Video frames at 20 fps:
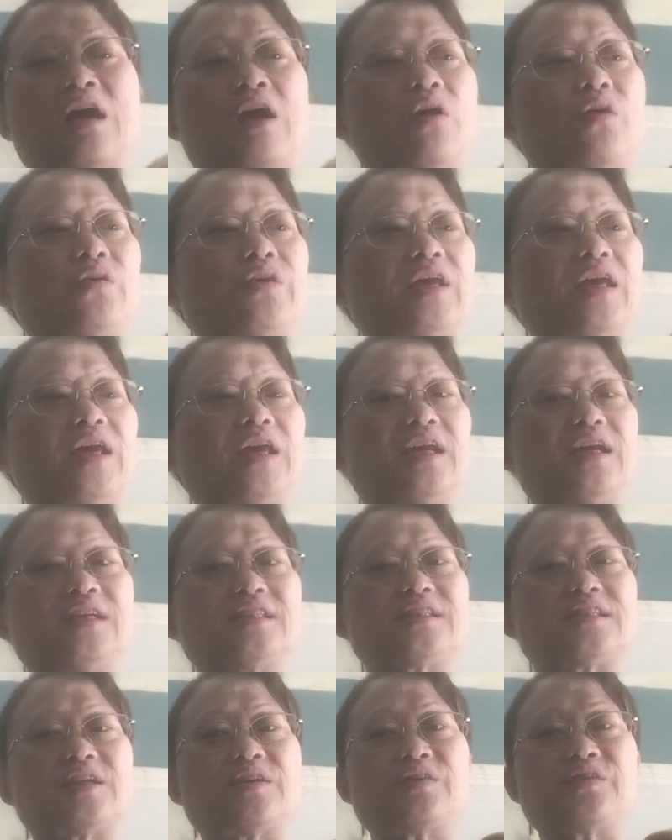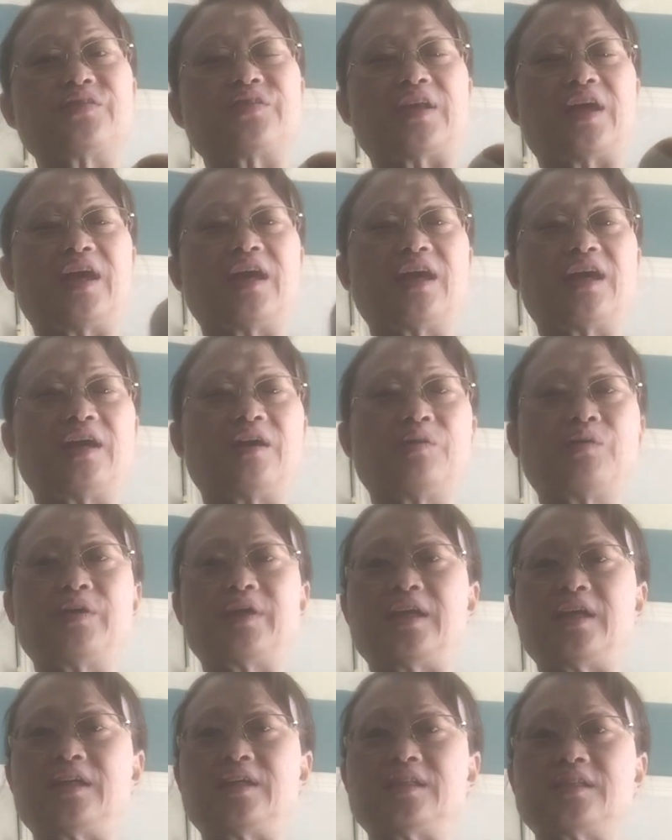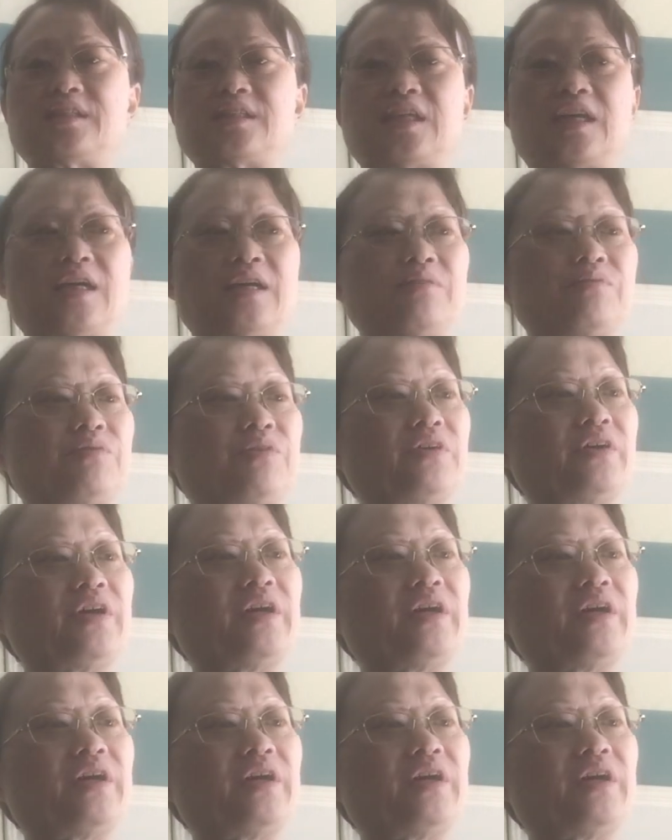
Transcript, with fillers: Okay, so now it is time for